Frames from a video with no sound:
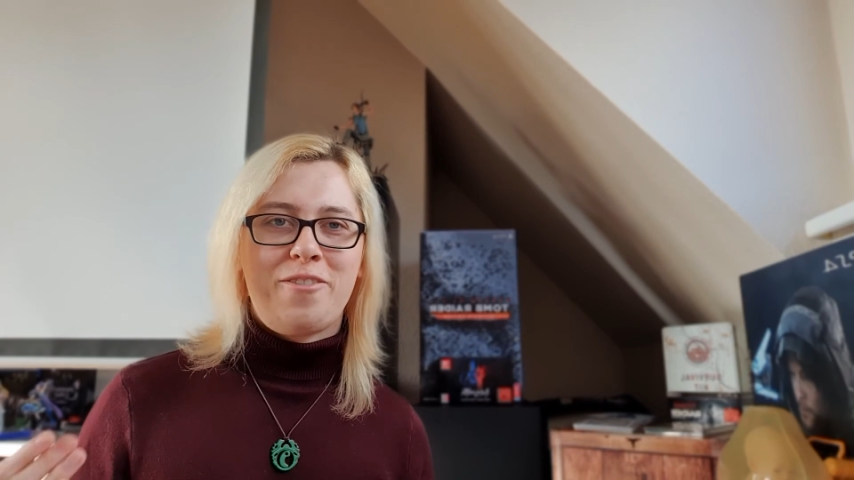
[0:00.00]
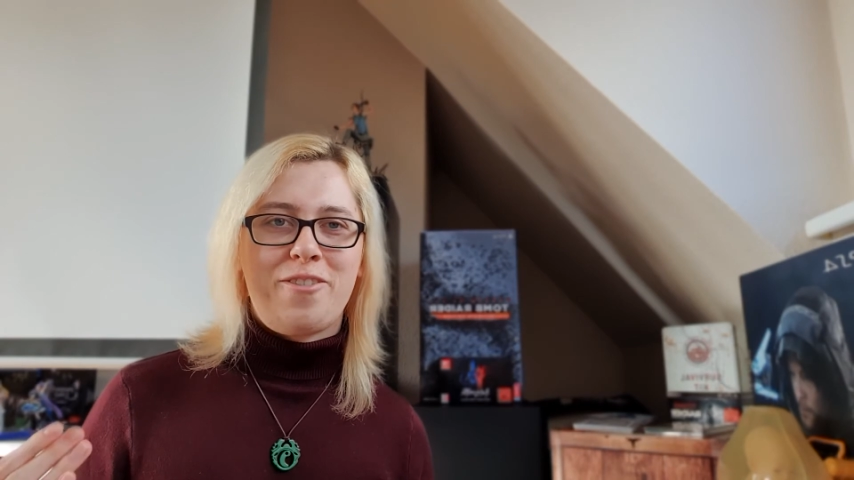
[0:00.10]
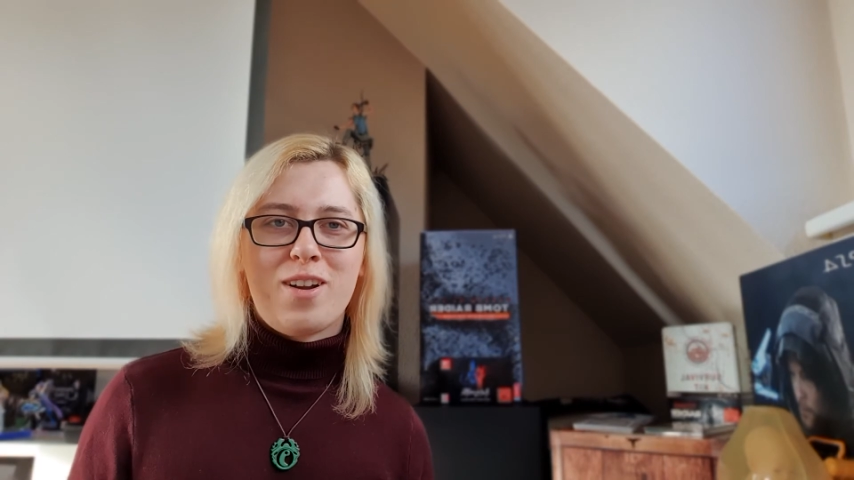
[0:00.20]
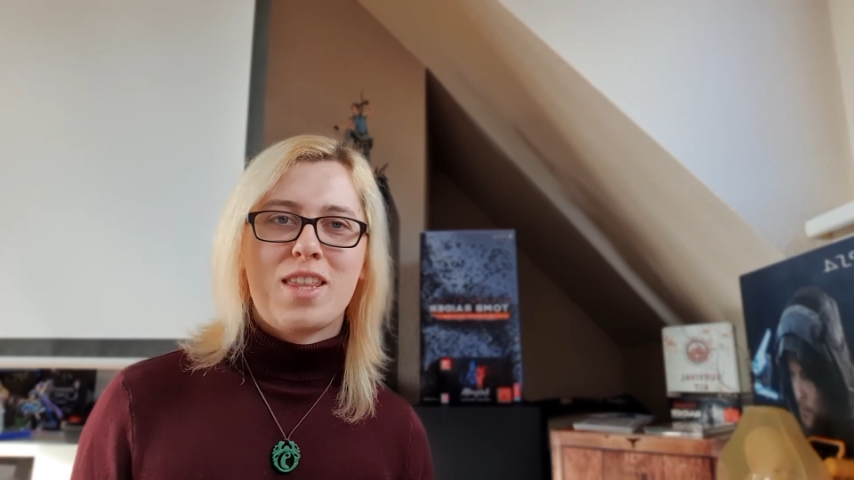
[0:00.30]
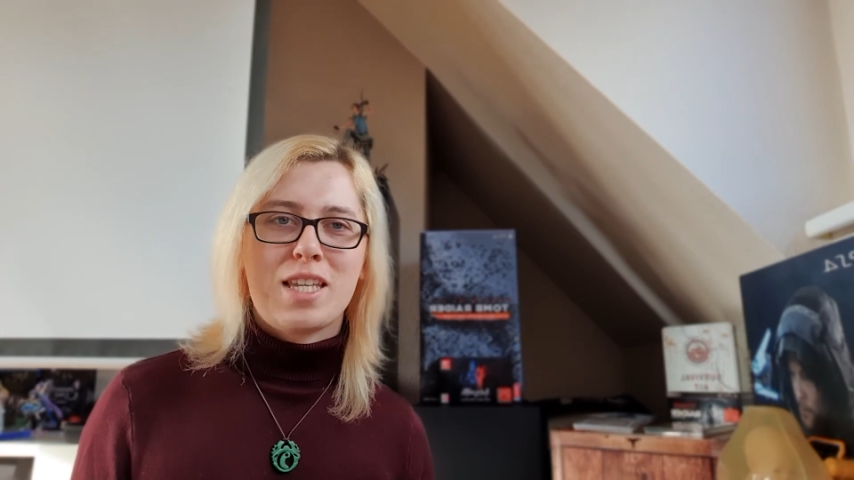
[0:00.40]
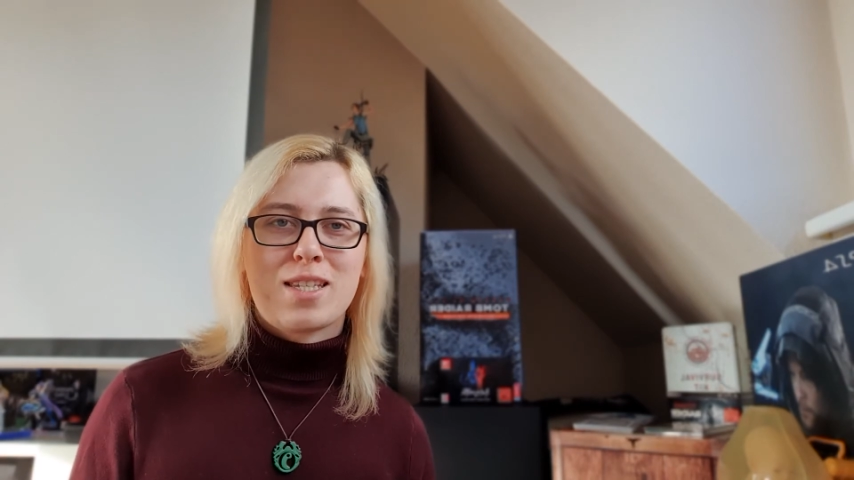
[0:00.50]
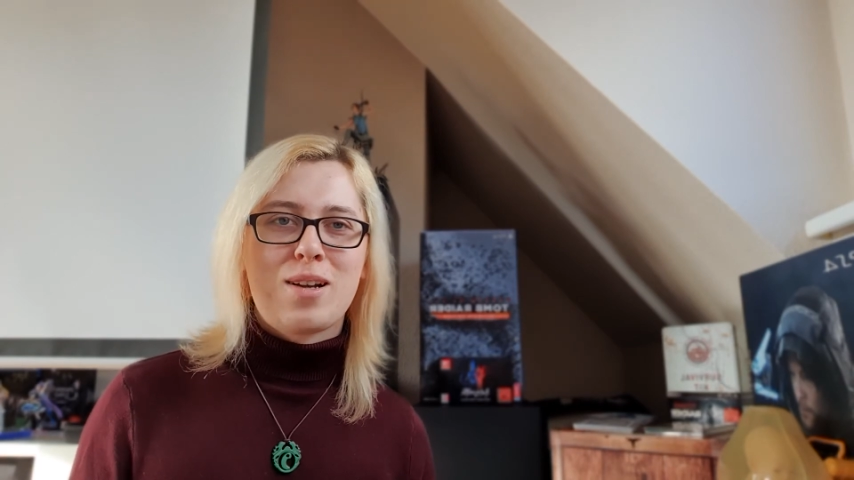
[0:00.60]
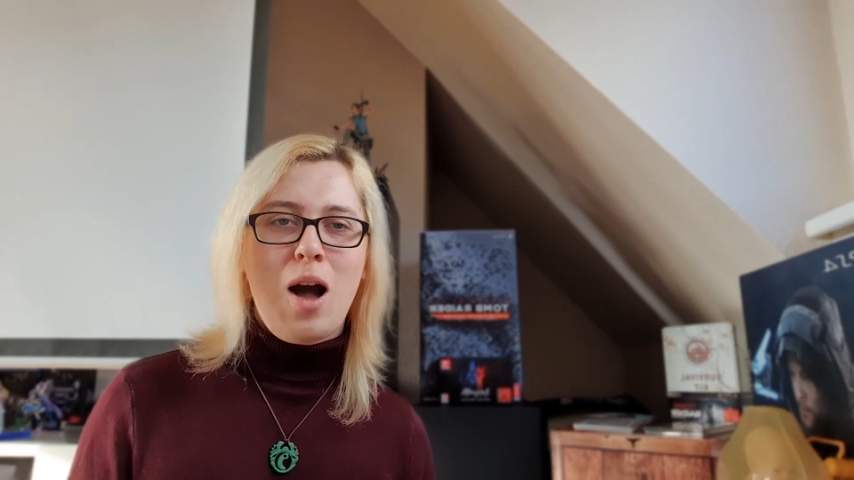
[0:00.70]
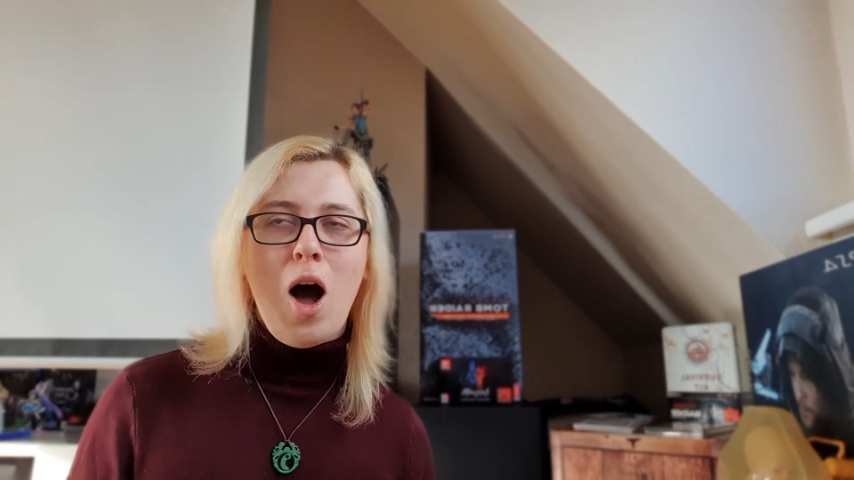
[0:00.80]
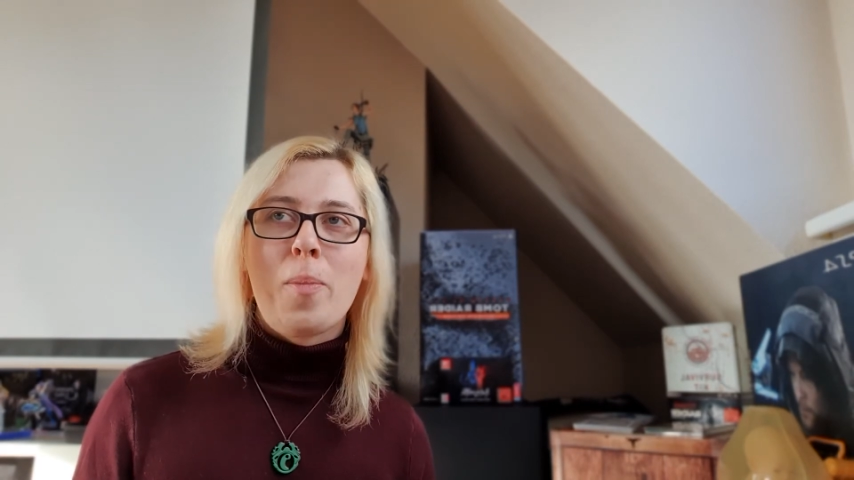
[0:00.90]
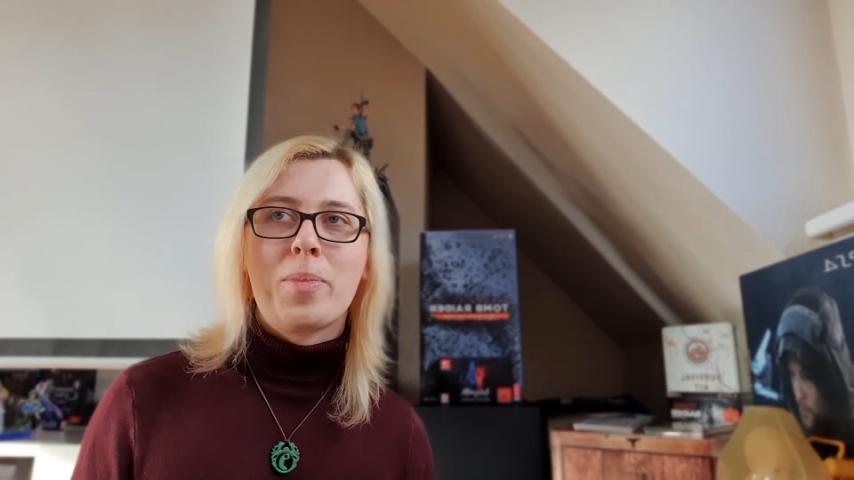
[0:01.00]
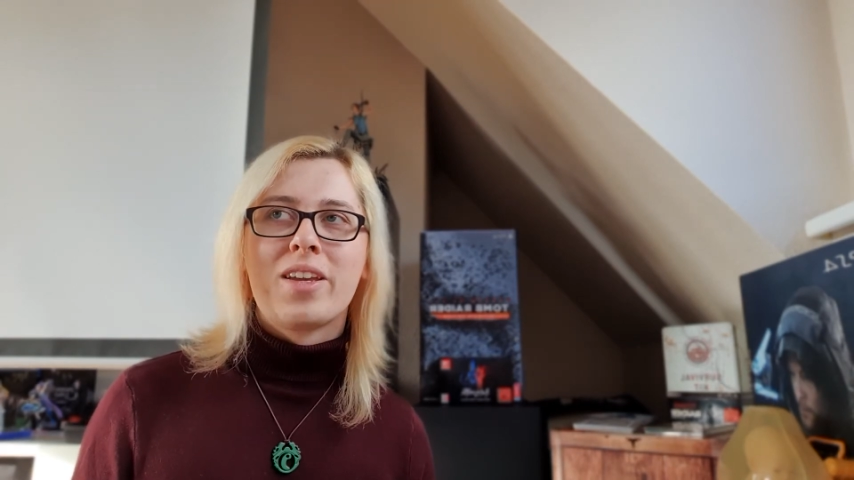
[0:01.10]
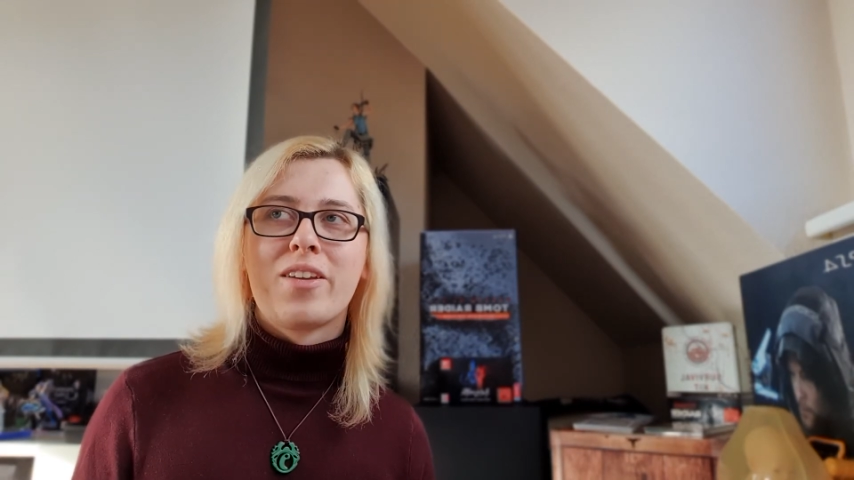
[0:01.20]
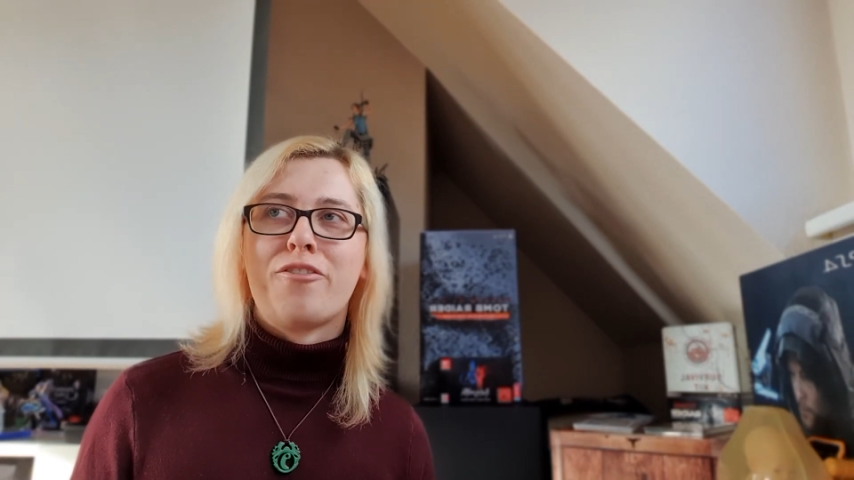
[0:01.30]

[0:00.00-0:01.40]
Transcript: for this copy